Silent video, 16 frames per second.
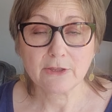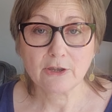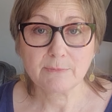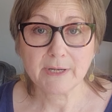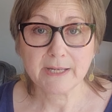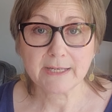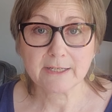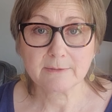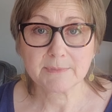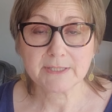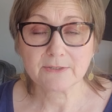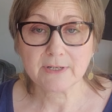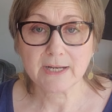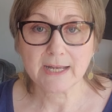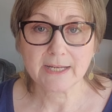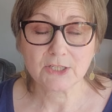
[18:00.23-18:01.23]
though my hips
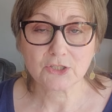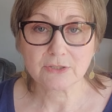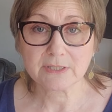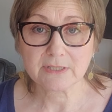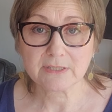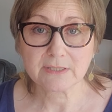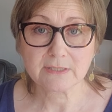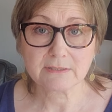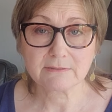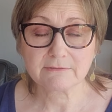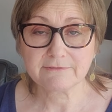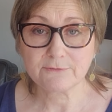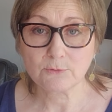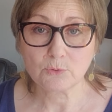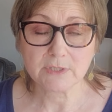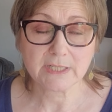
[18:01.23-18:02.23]
are
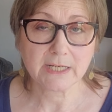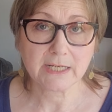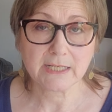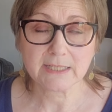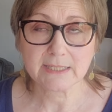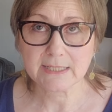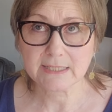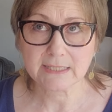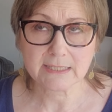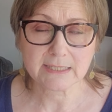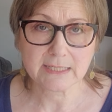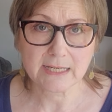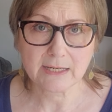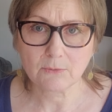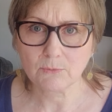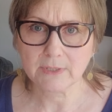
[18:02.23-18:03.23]
114,
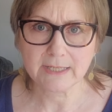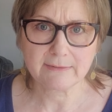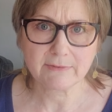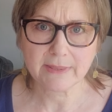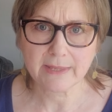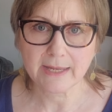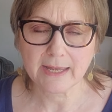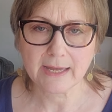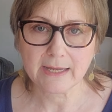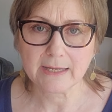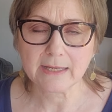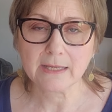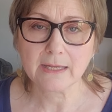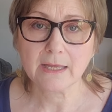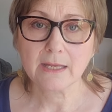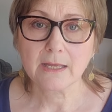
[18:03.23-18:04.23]
16, whatever they
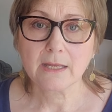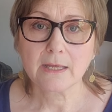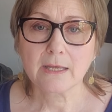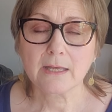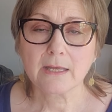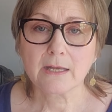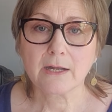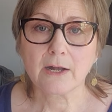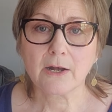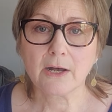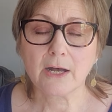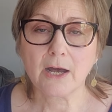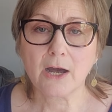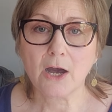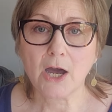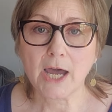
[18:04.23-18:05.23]
are,
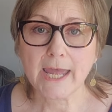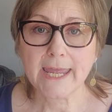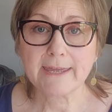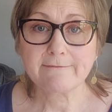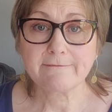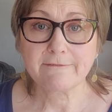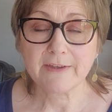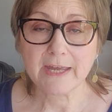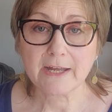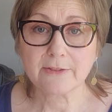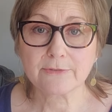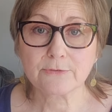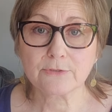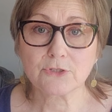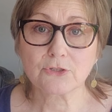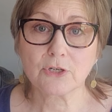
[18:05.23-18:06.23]
I have found
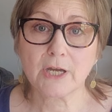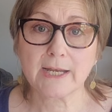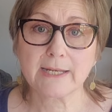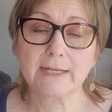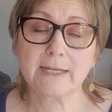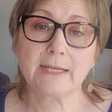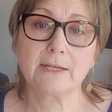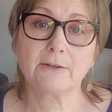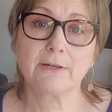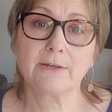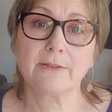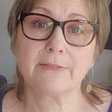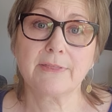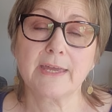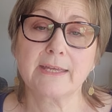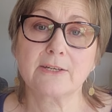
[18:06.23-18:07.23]
through trial and
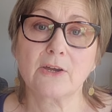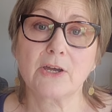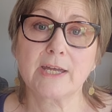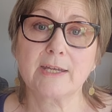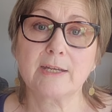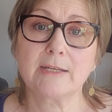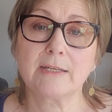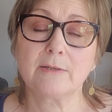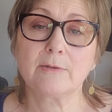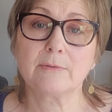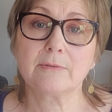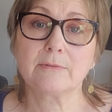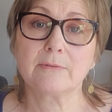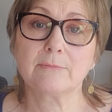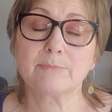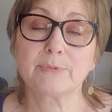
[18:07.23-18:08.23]
error that I
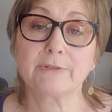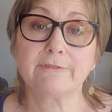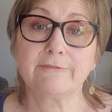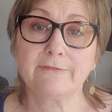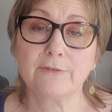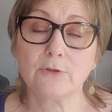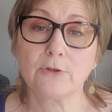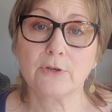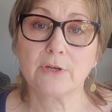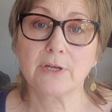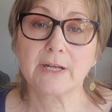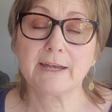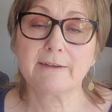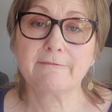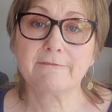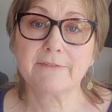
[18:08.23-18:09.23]
prefer
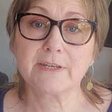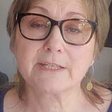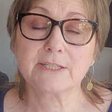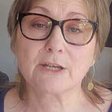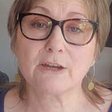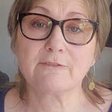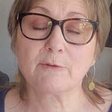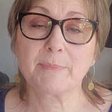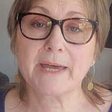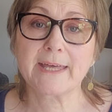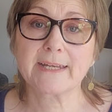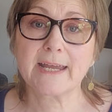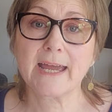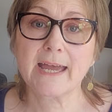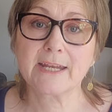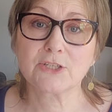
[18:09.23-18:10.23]
a fit of about
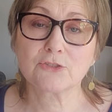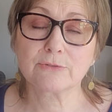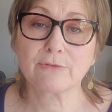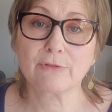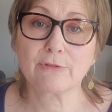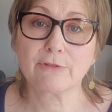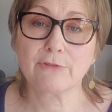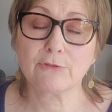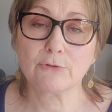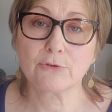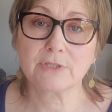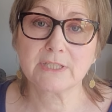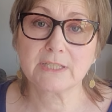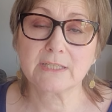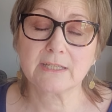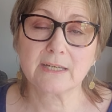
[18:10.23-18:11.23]

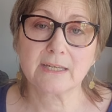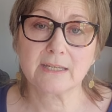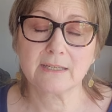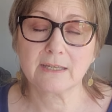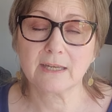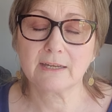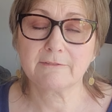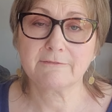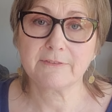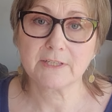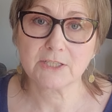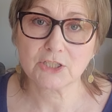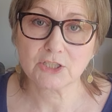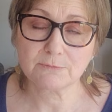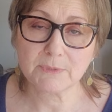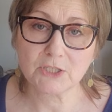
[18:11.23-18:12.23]
130, a
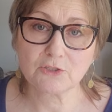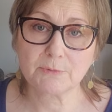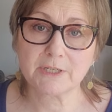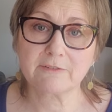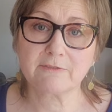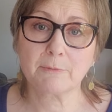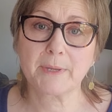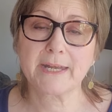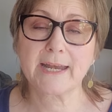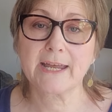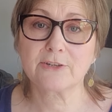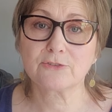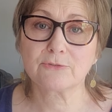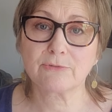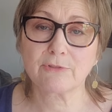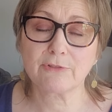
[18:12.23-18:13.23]
finished measurement of about
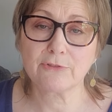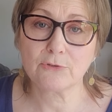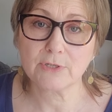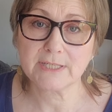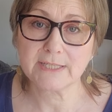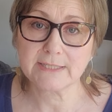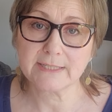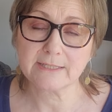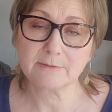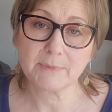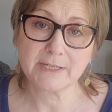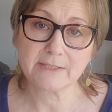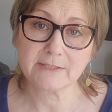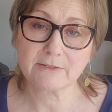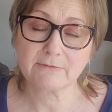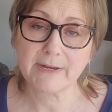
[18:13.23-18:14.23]
130
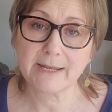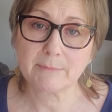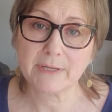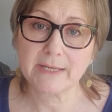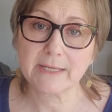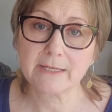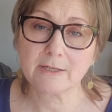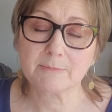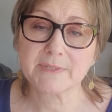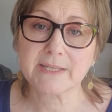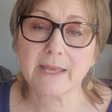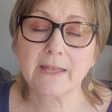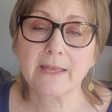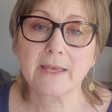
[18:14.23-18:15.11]
centimeters around my hips.